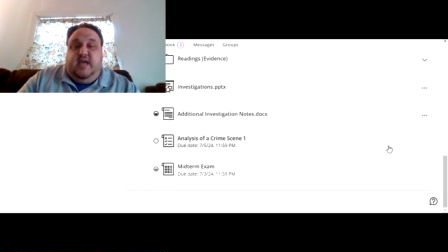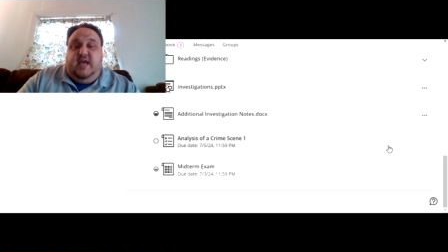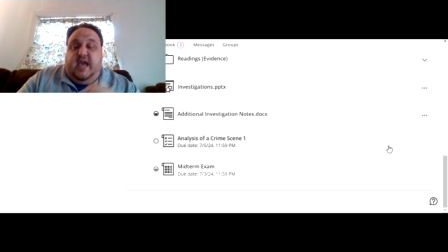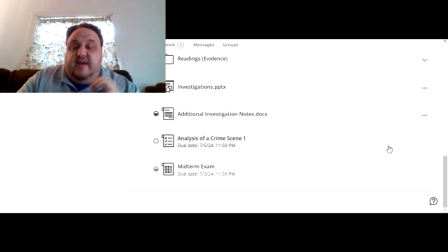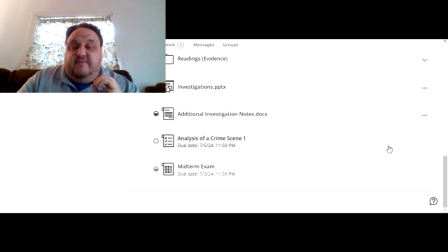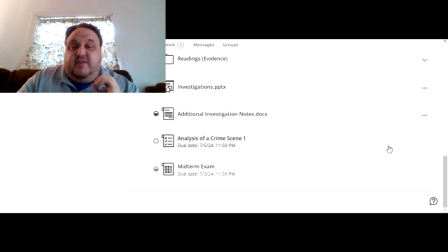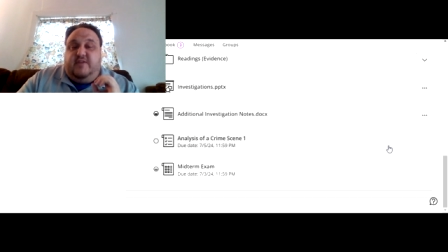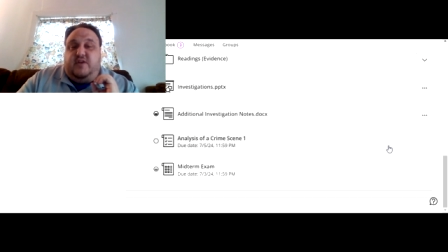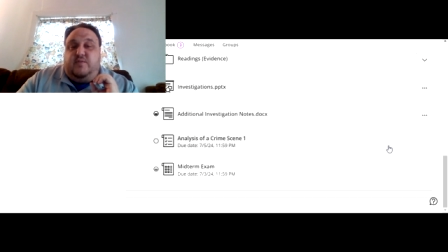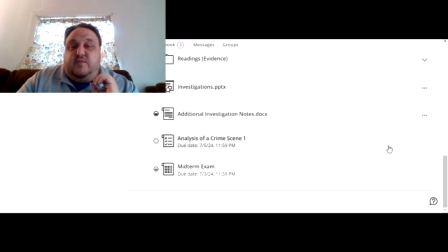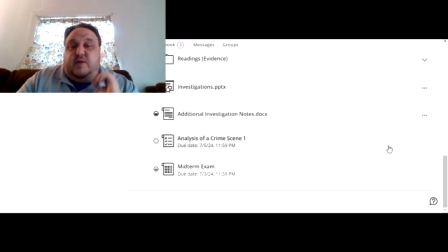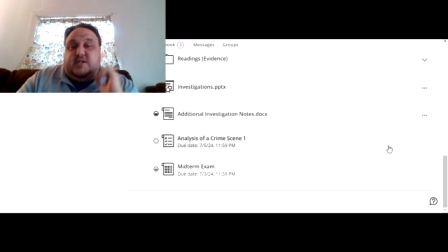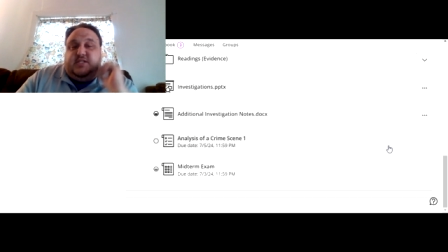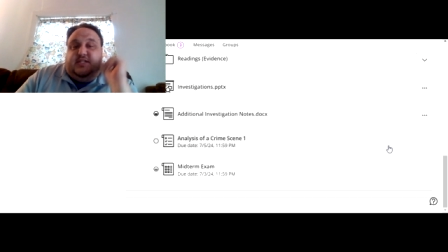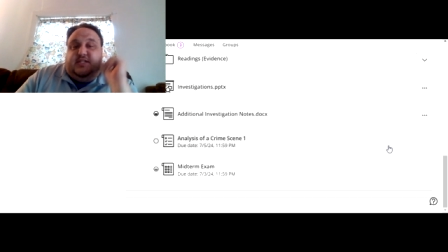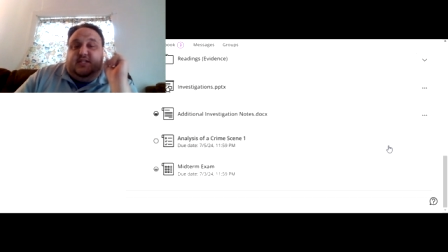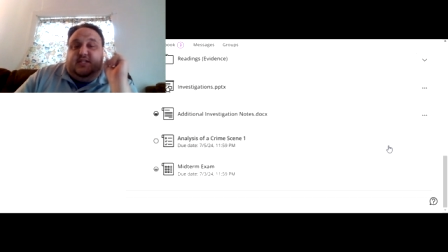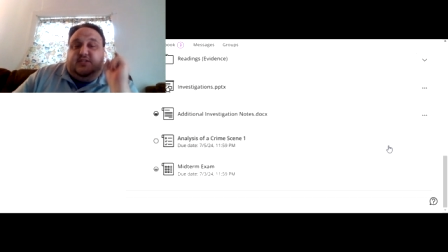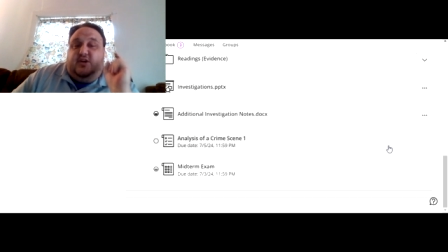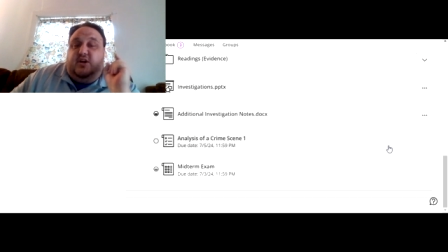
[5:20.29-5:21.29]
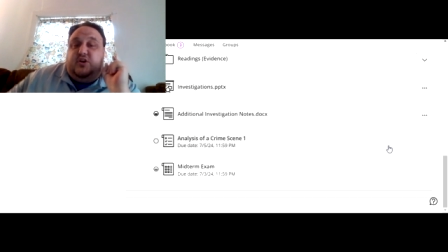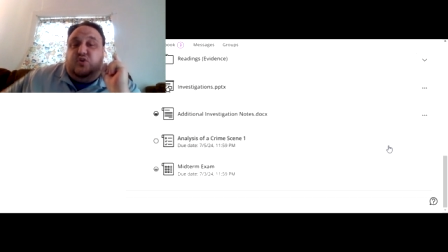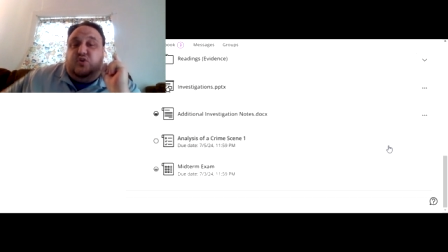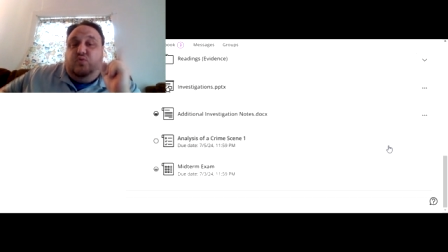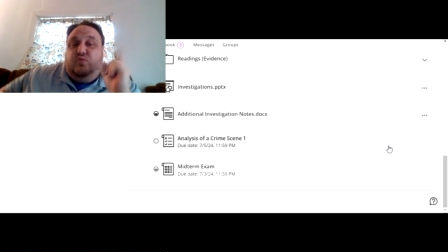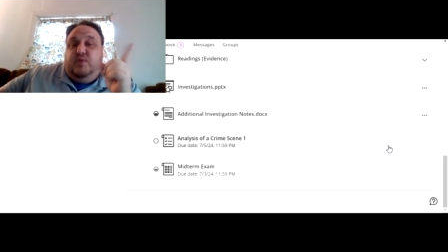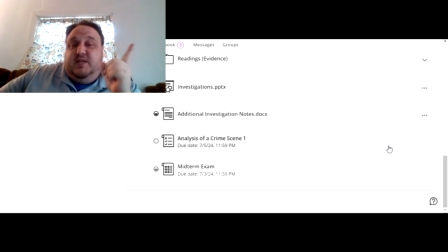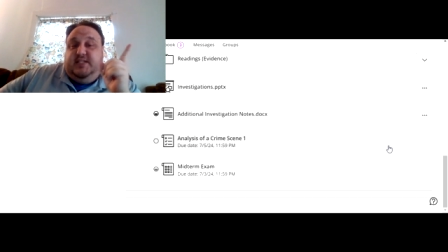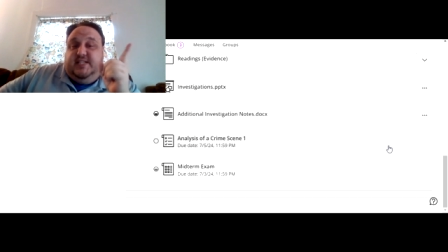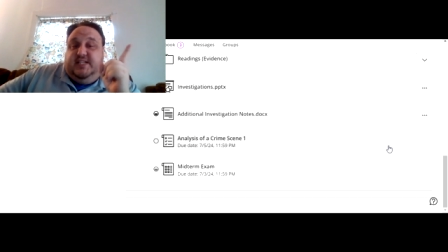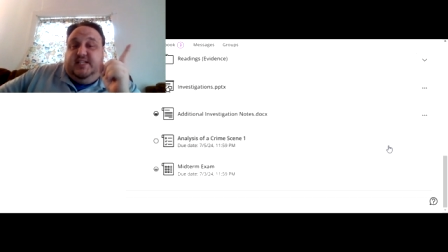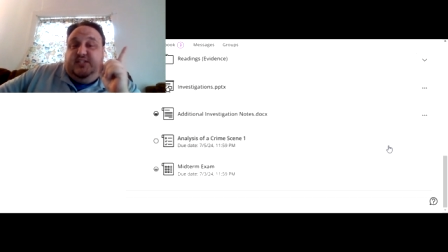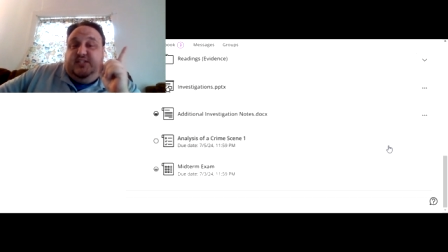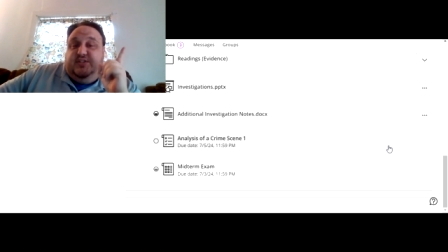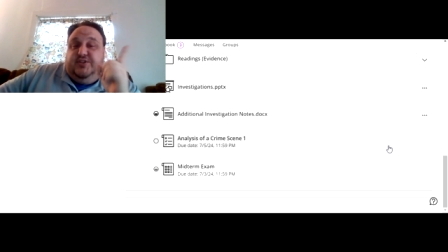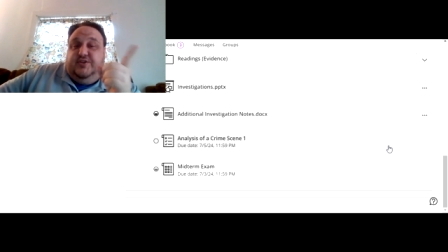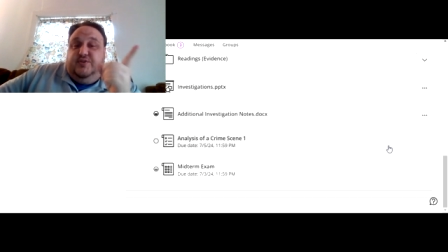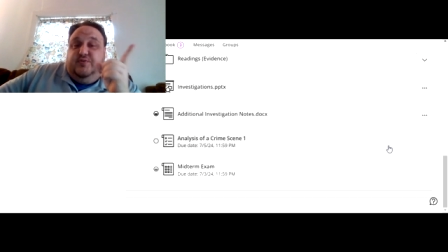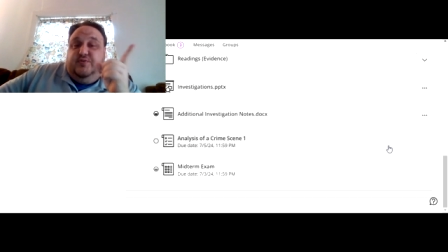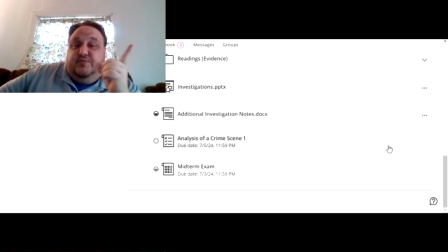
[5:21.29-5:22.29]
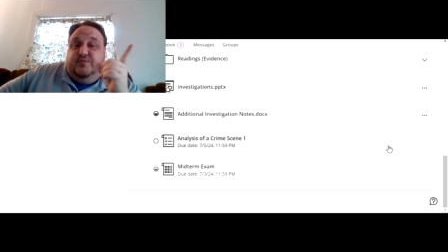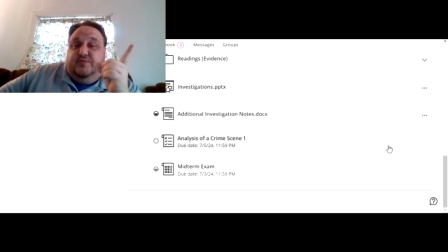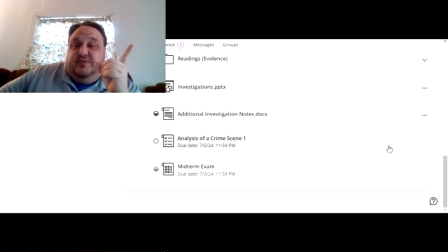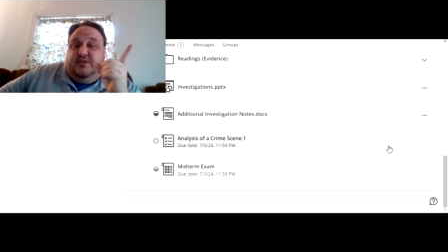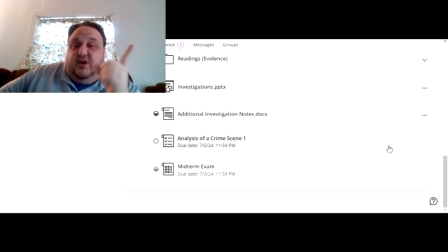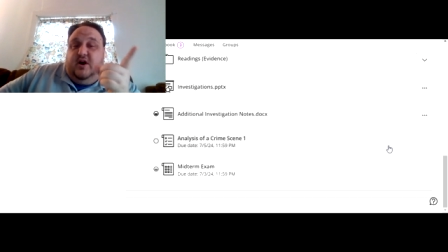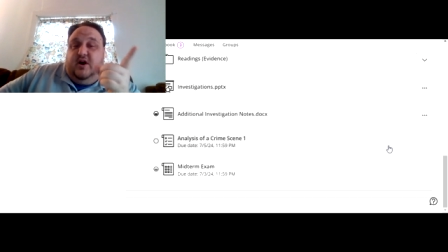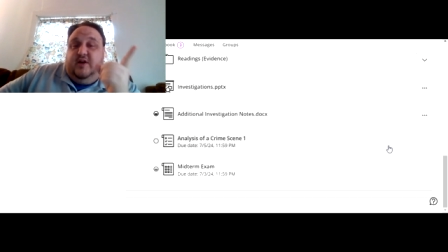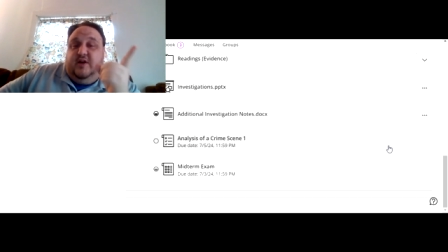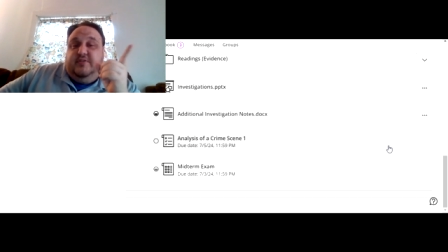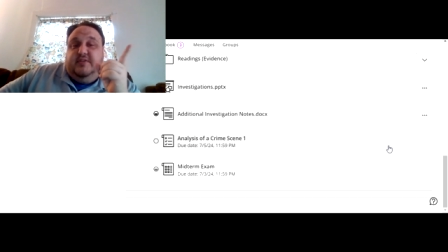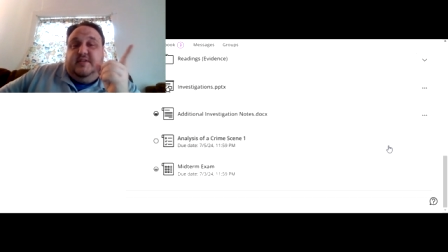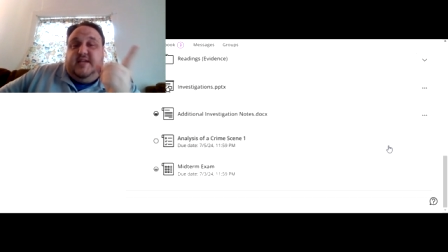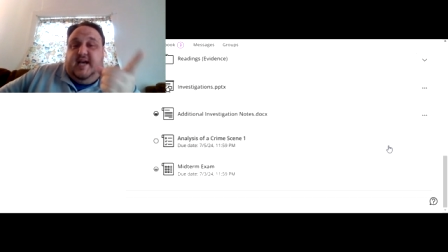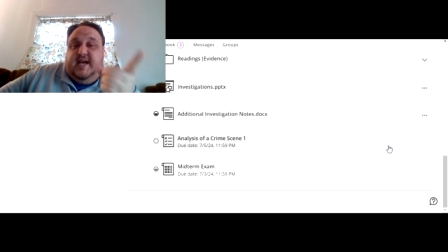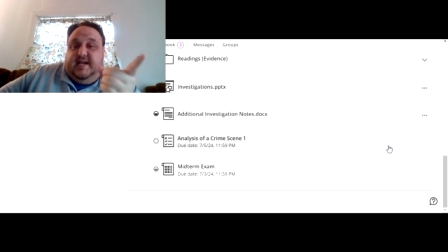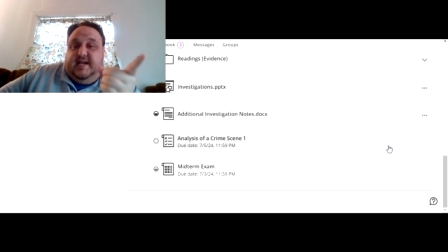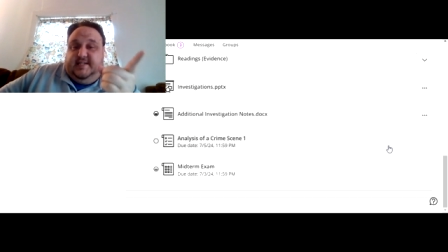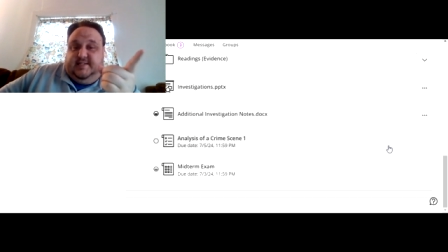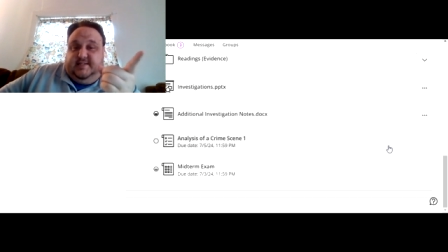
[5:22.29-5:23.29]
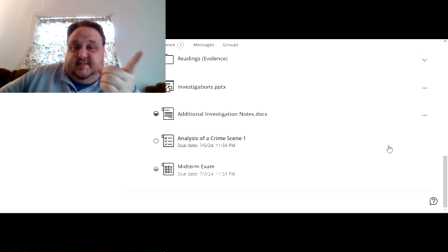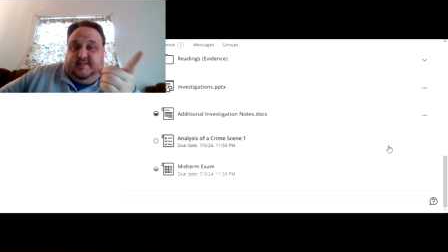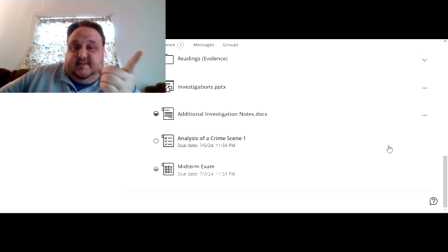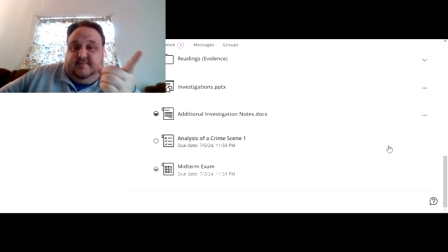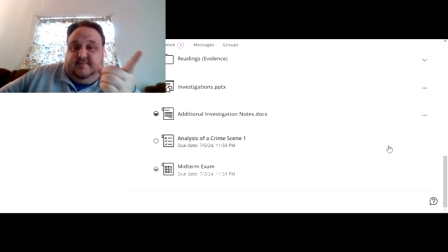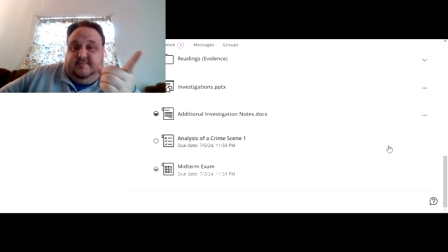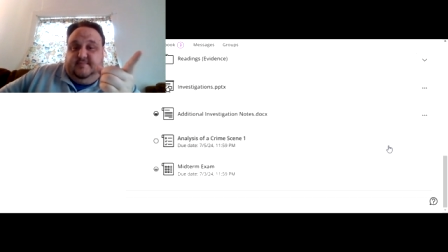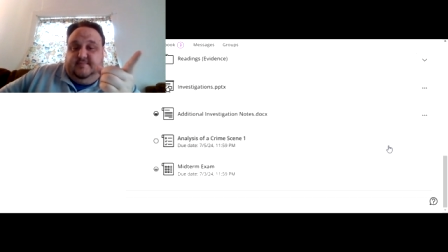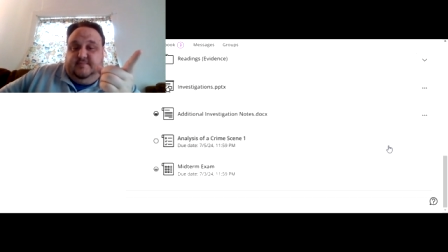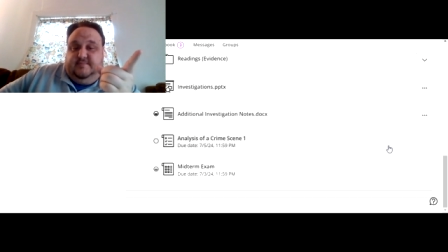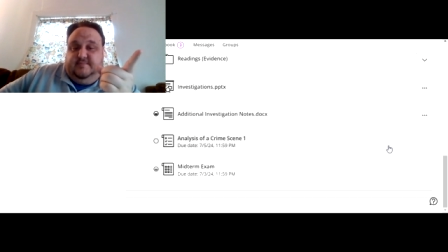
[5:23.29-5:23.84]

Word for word: Every question that's on a quiz is used on the test.